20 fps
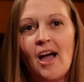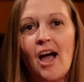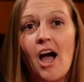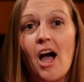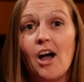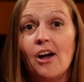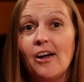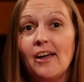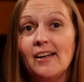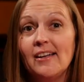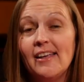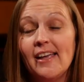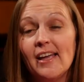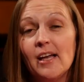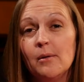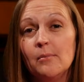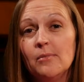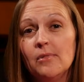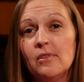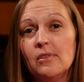Our ed
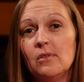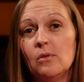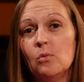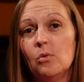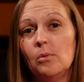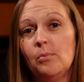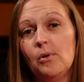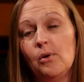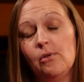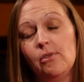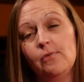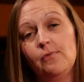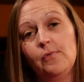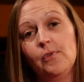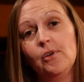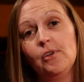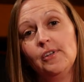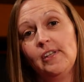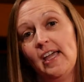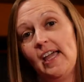camps were both
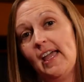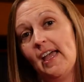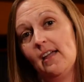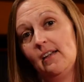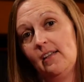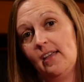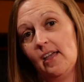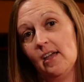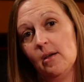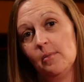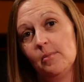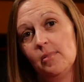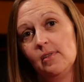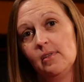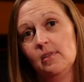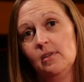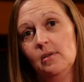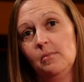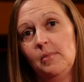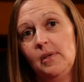full-day ed
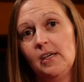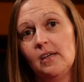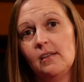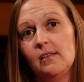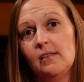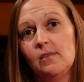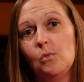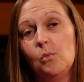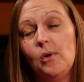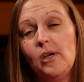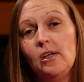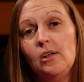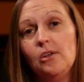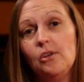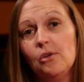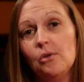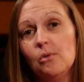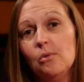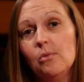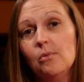camps because we
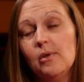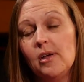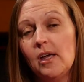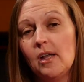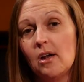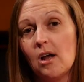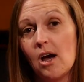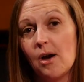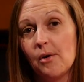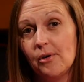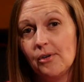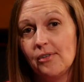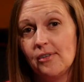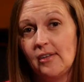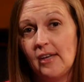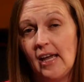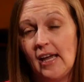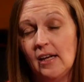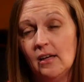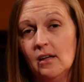knew in our
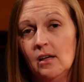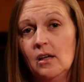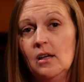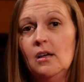state